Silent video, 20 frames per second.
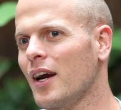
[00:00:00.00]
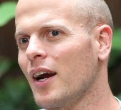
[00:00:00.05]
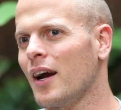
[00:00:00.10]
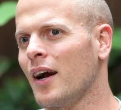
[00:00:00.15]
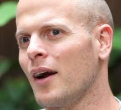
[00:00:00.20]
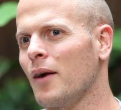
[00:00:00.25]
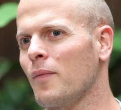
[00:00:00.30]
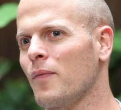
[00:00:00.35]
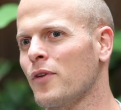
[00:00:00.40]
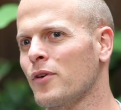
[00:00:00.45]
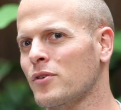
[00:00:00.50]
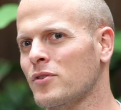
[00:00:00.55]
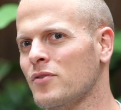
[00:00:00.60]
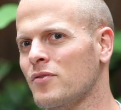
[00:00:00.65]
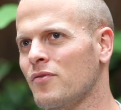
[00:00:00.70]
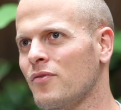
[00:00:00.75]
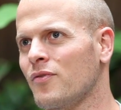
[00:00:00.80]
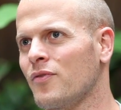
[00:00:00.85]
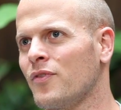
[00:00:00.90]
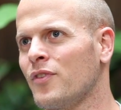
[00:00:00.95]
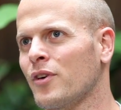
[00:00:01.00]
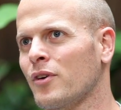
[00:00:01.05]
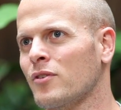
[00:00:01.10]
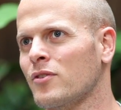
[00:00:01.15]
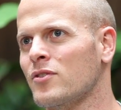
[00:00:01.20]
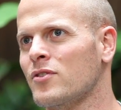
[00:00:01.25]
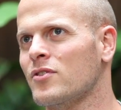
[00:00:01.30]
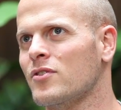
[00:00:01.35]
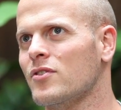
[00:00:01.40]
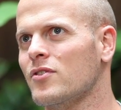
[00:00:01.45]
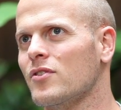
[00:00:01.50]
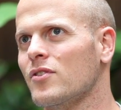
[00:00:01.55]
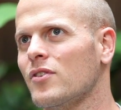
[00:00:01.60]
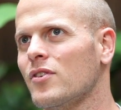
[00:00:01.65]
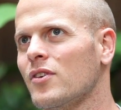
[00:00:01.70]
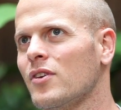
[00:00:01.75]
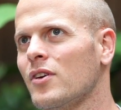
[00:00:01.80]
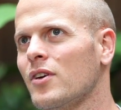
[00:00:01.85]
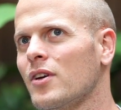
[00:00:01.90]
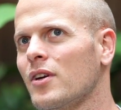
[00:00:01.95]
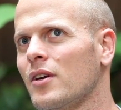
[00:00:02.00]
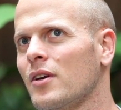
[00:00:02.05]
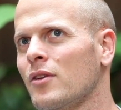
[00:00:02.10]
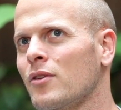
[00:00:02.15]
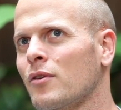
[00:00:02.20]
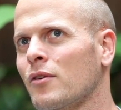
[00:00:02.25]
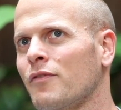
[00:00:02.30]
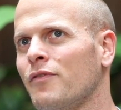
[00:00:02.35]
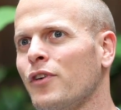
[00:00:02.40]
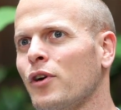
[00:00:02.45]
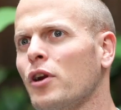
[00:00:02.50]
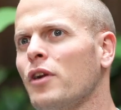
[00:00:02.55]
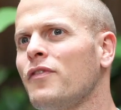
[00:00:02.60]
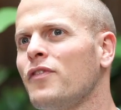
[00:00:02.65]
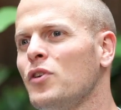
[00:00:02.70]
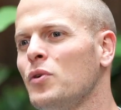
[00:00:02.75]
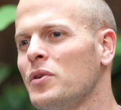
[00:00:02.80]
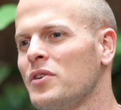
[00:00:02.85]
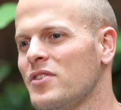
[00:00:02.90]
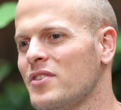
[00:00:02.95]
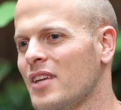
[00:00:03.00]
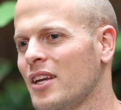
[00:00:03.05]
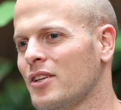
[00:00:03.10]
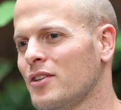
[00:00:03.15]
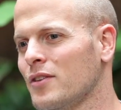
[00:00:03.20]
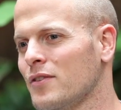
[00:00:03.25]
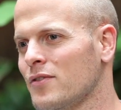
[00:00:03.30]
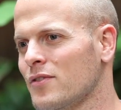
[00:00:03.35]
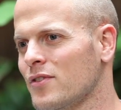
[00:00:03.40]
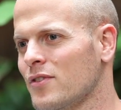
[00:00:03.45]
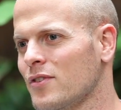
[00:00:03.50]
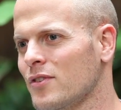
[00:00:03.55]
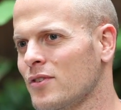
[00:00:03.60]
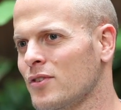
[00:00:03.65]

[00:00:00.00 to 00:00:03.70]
there are very few incentives